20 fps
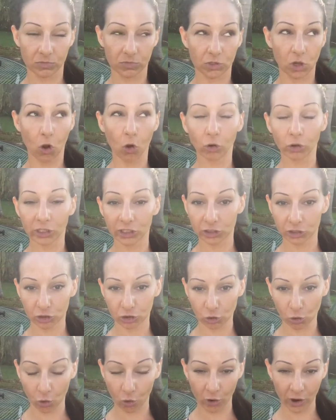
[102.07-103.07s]
totally
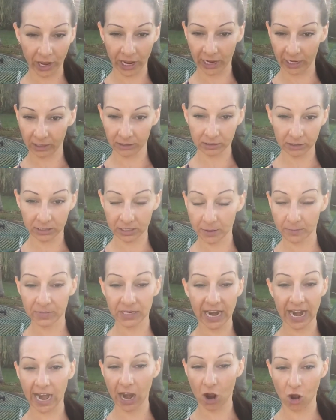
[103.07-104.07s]
destroying some
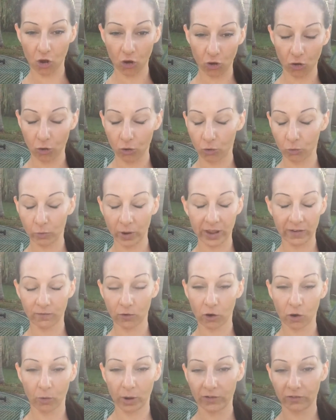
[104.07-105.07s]
town way
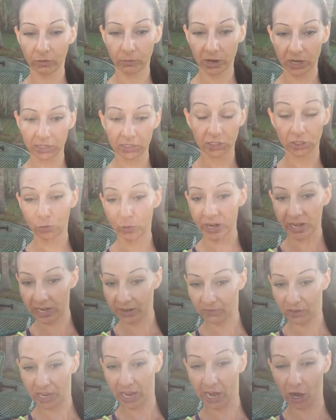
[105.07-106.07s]
far away from us, so we didn't
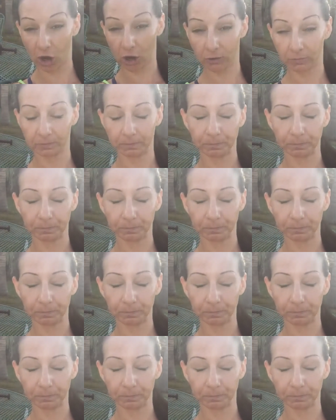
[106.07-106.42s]
even care.